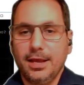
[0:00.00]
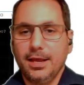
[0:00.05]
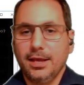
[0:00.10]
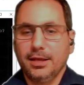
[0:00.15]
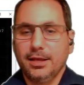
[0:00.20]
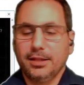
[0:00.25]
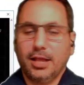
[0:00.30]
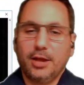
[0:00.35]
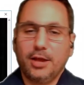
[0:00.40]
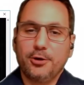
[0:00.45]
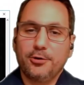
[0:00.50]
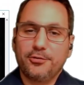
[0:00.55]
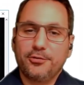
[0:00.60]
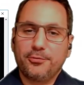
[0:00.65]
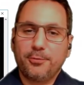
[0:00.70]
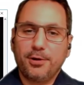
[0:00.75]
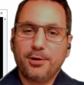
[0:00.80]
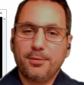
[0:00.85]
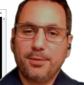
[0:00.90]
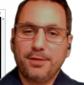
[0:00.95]
Now here's
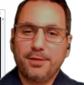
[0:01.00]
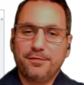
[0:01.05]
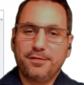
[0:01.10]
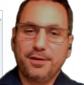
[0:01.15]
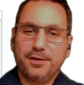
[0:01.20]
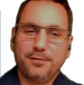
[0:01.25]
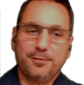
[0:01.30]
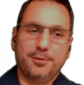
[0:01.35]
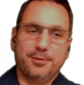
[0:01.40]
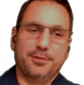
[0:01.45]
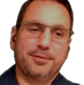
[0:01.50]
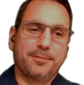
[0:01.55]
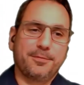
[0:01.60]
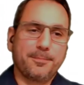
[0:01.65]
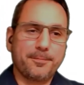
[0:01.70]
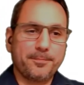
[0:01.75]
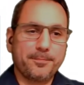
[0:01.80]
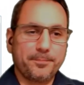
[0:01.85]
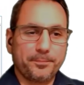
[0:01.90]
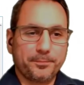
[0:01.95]
one of my favorite.
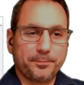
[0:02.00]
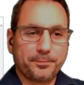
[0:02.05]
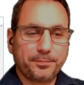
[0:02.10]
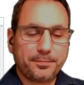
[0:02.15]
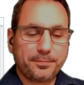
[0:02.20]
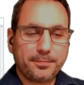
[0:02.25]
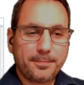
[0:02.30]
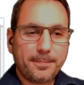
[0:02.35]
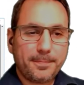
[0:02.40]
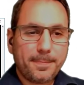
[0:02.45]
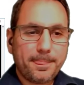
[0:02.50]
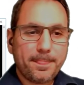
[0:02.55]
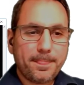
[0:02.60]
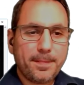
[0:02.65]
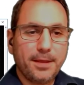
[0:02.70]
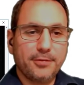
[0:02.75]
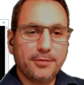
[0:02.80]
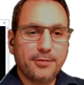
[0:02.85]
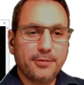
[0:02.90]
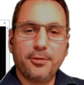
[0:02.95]

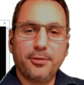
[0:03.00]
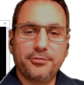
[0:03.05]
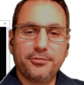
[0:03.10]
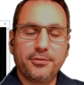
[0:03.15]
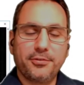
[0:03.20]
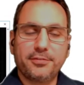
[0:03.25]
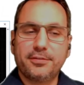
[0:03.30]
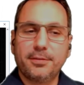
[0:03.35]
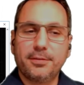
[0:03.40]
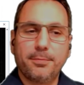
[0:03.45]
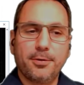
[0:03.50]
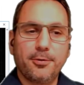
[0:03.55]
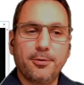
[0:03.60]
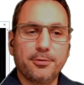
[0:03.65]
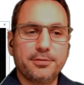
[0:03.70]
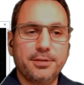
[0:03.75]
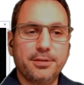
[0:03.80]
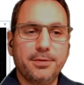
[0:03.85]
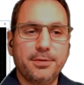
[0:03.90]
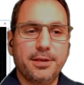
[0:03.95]
So this is a typical
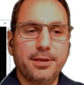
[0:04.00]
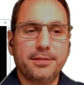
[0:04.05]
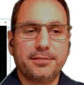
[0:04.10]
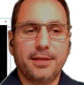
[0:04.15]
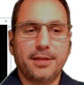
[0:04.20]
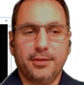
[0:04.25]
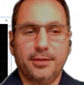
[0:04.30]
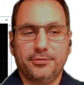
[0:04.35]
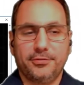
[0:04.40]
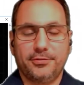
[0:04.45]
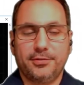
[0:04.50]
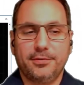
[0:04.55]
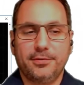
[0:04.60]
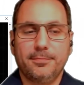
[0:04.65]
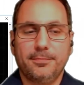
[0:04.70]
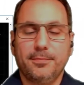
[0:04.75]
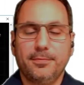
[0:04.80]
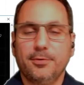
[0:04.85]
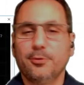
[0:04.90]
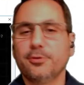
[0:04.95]
DBA task.
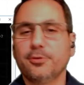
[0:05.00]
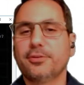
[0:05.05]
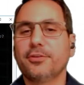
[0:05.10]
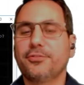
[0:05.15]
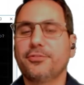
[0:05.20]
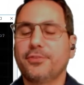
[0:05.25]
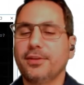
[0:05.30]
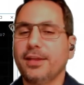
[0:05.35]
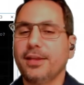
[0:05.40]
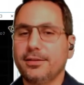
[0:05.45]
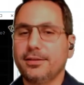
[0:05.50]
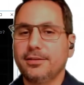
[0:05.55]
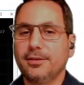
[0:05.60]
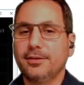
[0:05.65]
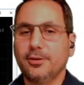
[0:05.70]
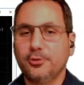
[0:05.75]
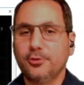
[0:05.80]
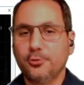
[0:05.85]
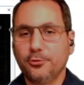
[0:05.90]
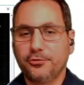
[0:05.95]
We're disconnecting a
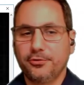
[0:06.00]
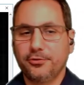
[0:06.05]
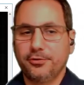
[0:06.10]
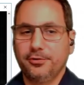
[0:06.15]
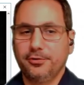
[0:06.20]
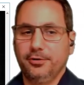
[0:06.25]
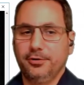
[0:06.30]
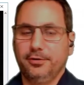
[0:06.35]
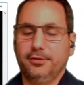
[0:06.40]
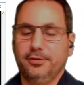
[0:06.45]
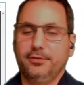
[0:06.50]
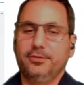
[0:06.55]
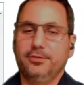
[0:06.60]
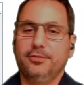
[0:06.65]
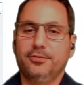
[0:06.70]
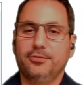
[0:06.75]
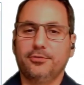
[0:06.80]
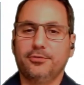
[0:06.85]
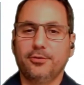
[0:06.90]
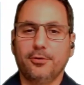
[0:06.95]
user here.
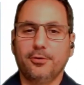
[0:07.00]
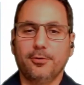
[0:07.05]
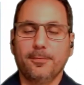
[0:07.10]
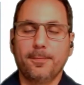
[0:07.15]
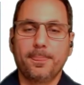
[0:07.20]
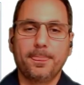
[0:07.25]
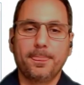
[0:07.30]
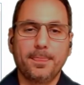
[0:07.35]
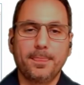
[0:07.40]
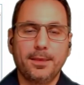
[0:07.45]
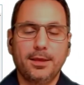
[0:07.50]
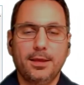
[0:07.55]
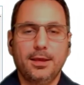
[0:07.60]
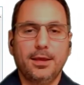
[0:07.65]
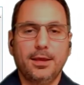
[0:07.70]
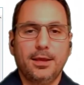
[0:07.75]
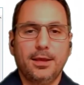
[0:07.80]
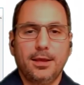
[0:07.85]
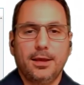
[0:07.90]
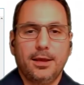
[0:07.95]
So
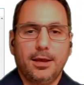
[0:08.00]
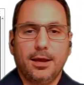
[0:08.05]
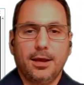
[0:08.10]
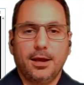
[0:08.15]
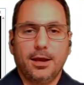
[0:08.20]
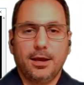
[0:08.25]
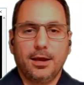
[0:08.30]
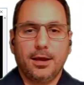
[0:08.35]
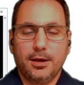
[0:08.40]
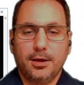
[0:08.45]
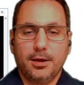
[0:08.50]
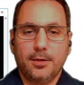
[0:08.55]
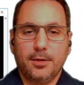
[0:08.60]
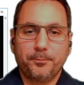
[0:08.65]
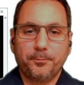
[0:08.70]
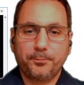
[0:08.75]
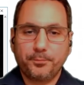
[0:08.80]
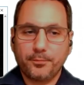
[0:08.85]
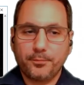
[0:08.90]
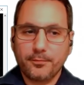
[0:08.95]
we're
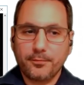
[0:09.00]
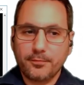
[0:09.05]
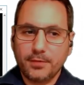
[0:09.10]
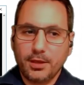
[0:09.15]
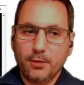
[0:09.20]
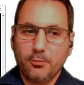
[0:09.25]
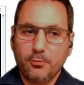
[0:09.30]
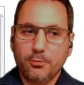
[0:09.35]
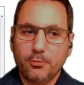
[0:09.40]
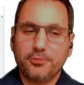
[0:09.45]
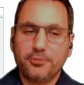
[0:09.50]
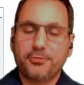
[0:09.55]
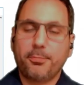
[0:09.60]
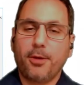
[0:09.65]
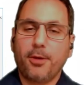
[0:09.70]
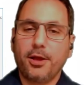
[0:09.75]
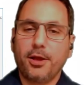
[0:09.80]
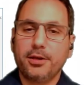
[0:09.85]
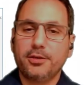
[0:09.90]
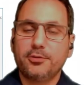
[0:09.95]

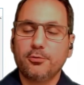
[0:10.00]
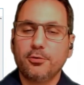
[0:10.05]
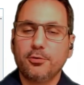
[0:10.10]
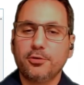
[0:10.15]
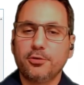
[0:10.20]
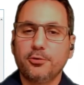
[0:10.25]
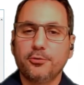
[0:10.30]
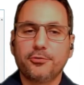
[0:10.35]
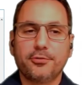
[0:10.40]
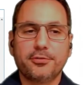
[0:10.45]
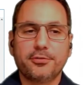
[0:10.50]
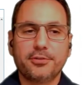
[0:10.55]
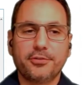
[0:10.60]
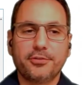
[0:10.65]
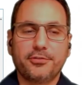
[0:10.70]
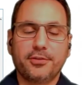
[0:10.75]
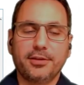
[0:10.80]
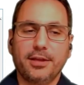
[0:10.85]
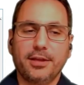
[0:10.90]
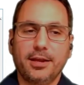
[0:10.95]
responding to a user
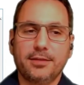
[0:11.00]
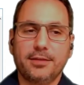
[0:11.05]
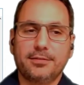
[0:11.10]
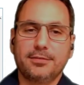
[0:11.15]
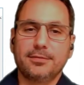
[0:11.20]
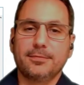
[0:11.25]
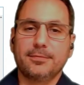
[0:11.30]
disconnect.